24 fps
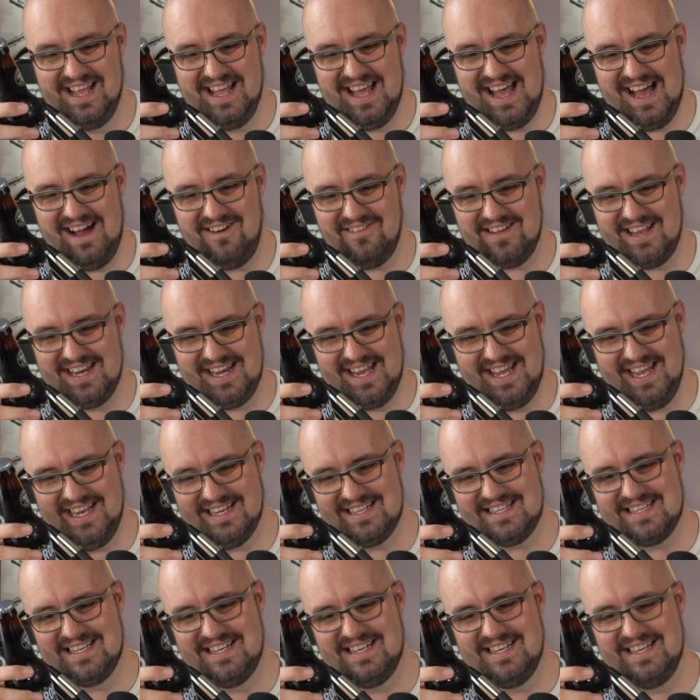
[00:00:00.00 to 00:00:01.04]

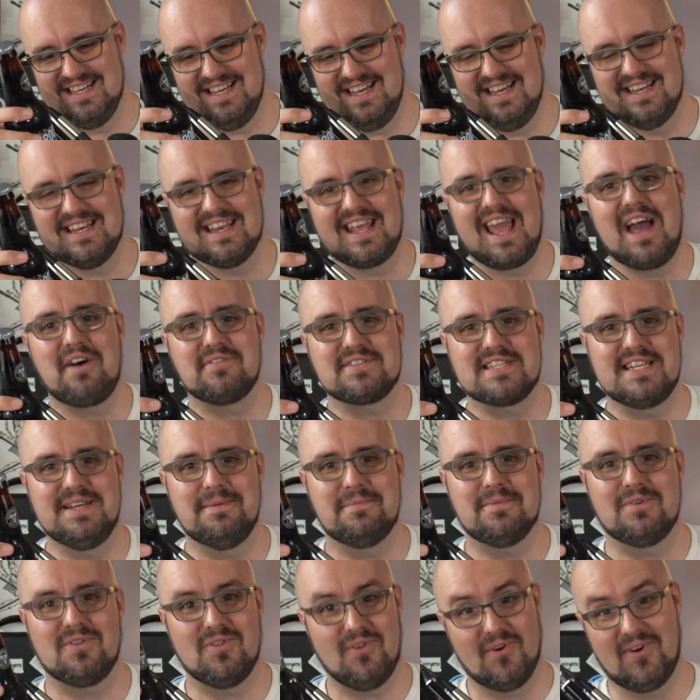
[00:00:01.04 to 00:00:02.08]
alginate, and
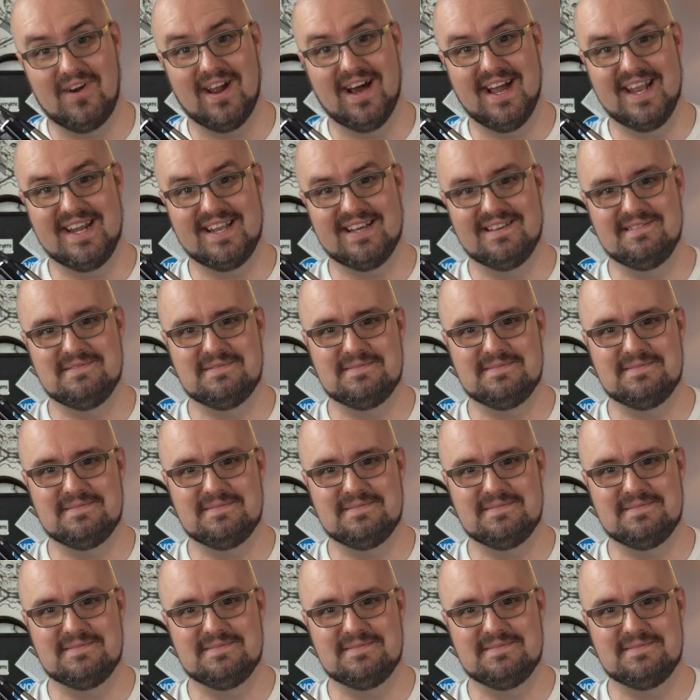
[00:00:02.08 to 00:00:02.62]
calcium chloride.